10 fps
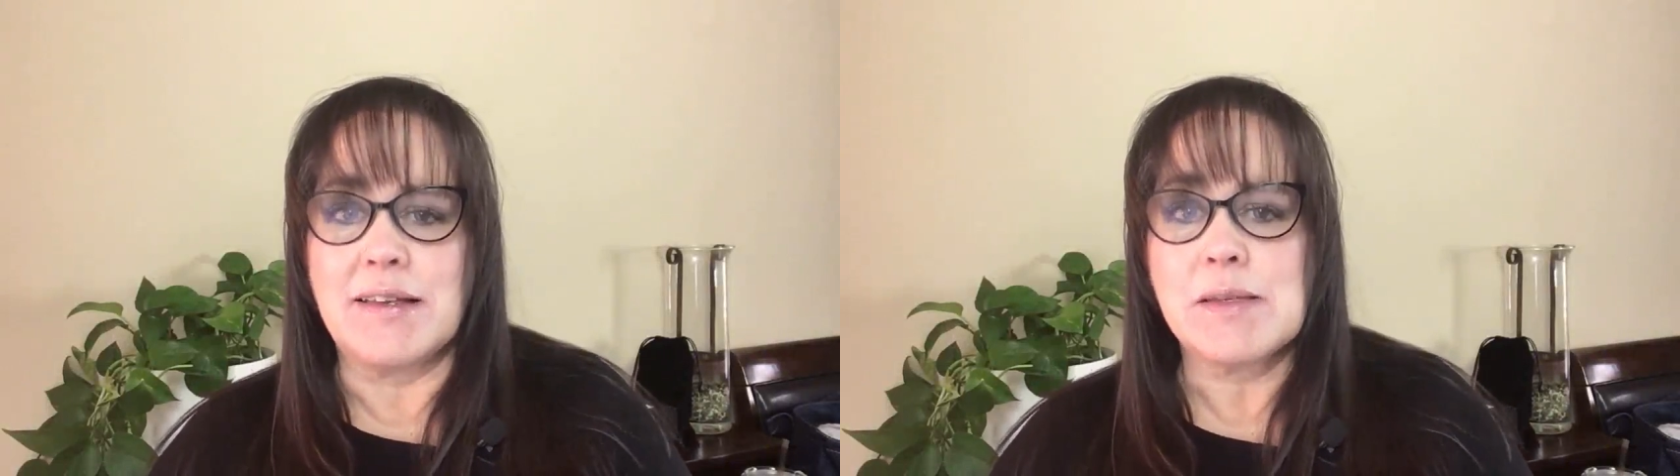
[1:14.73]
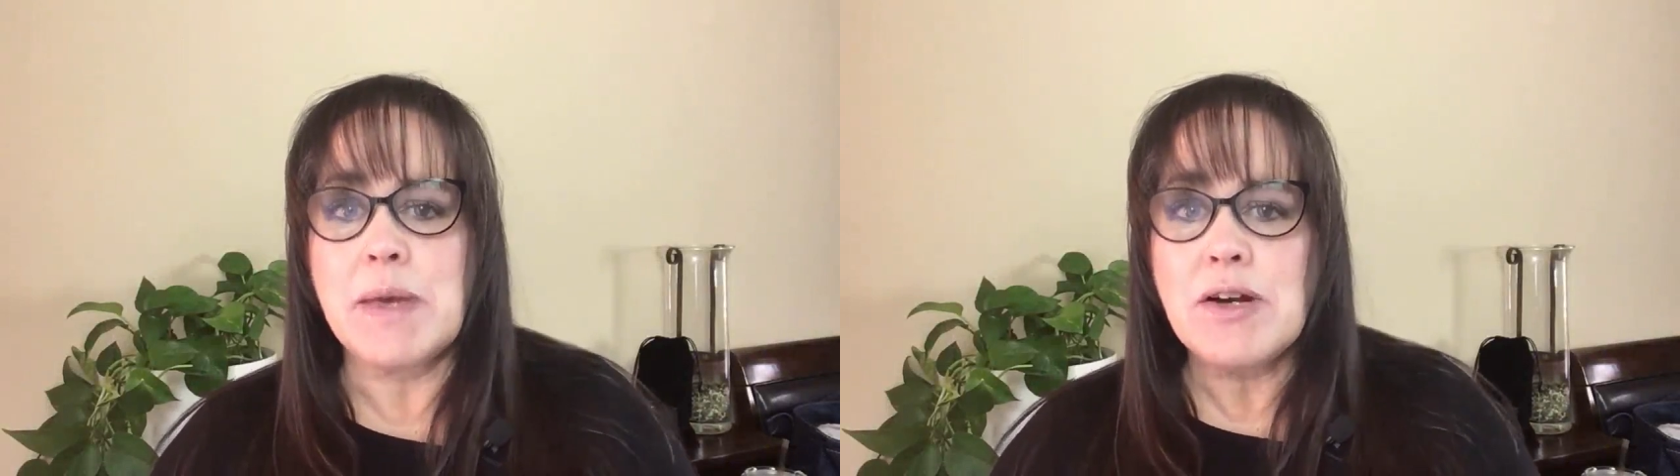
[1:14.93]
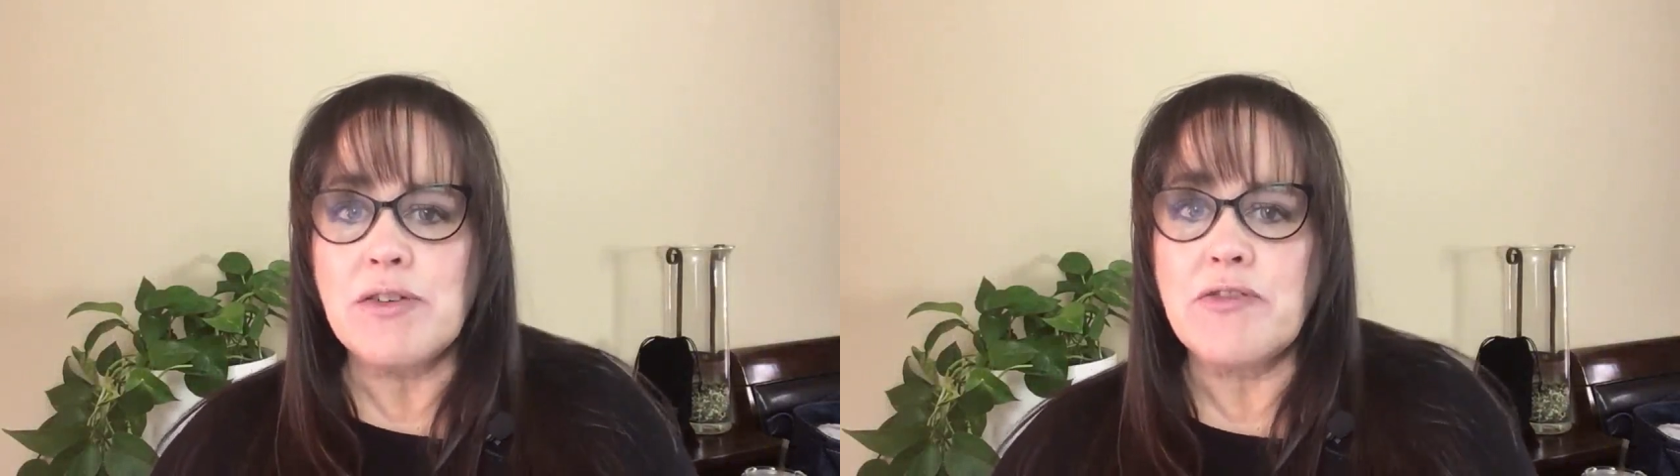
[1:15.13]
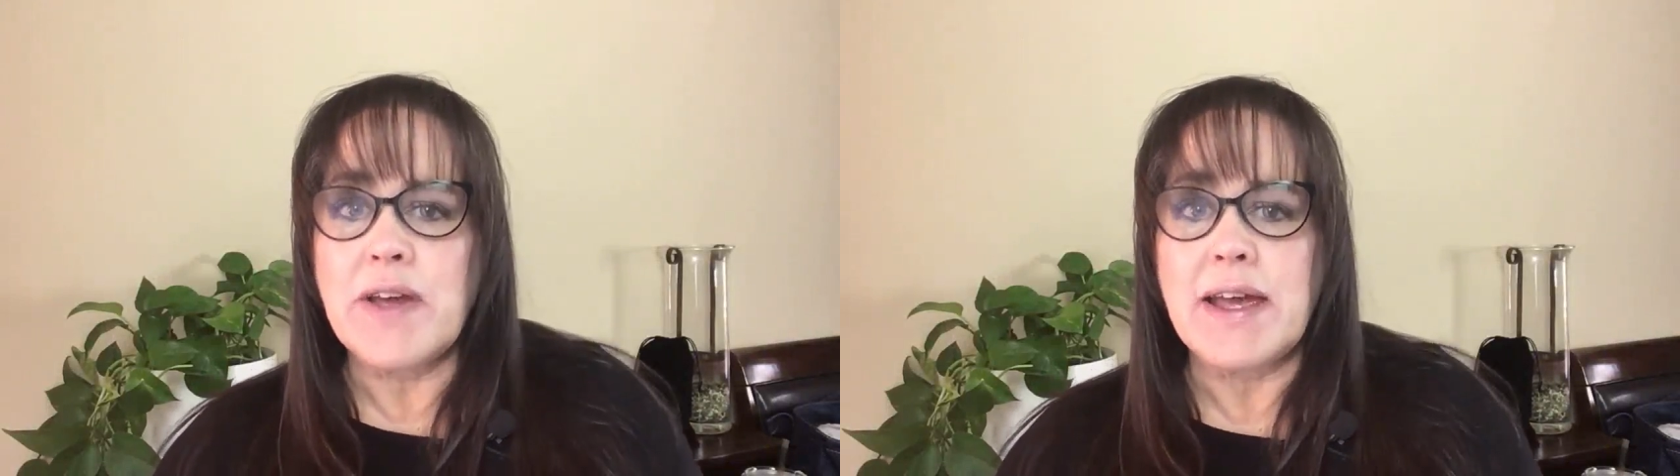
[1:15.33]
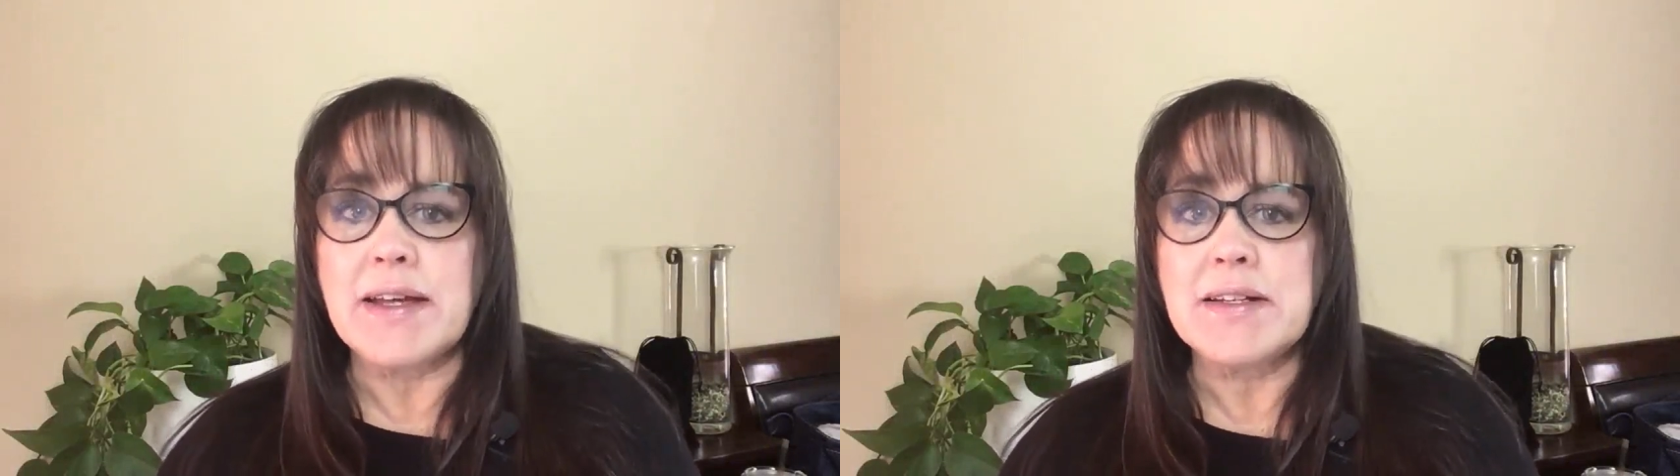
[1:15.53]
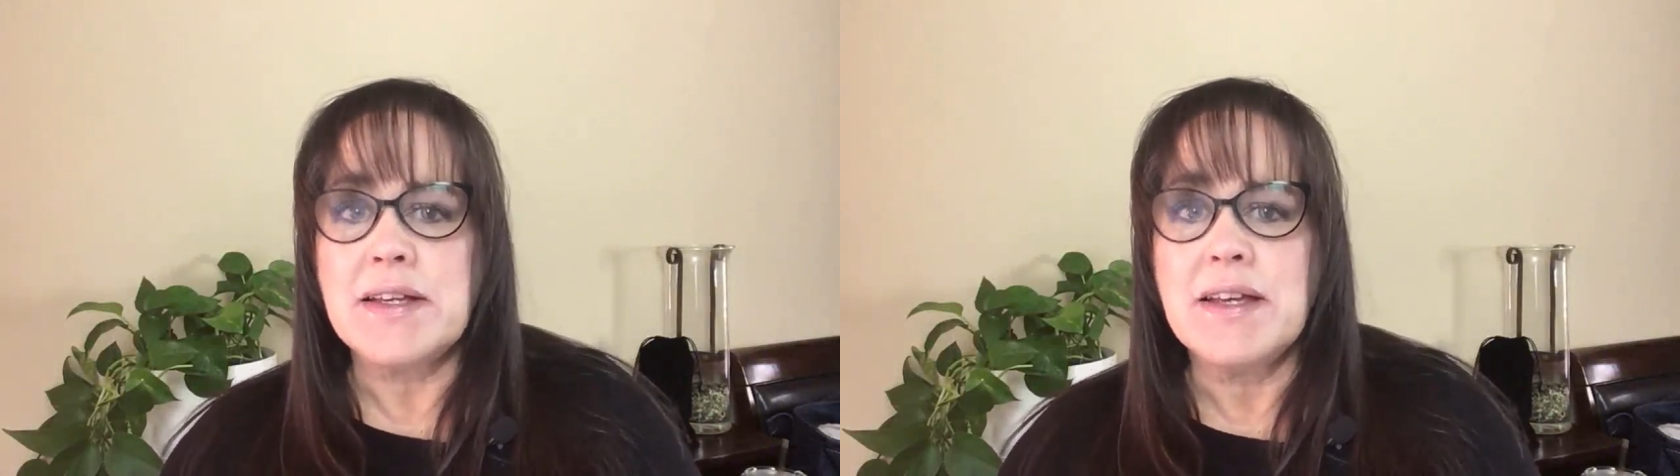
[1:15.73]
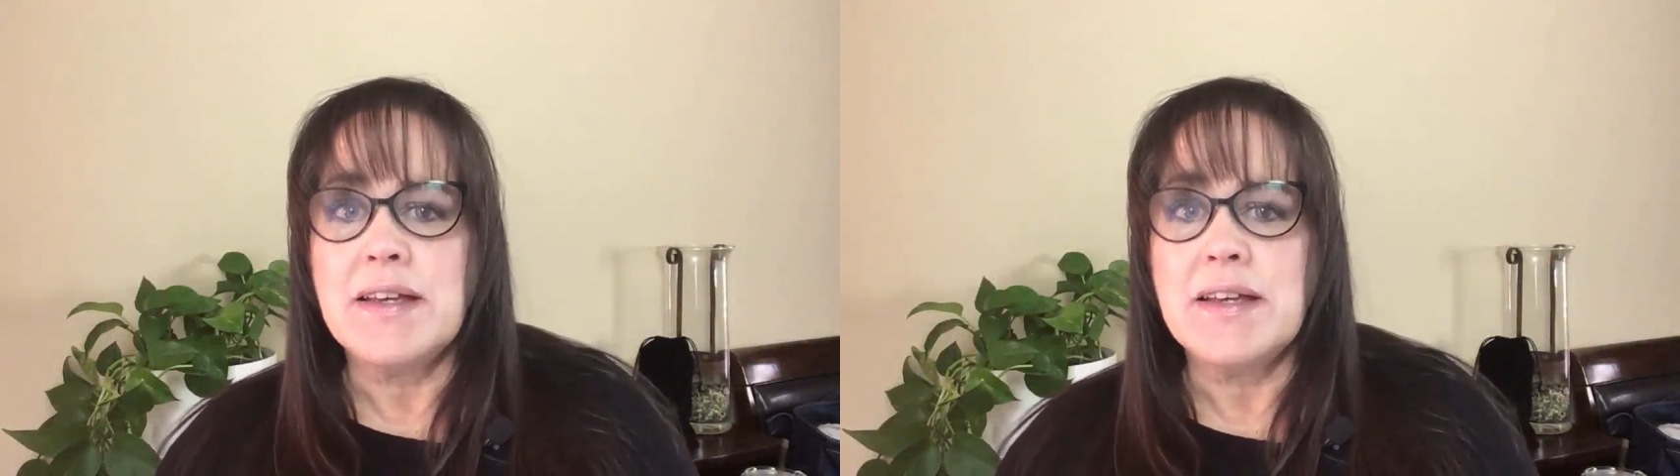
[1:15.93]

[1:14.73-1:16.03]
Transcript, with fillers: As a matter of fact,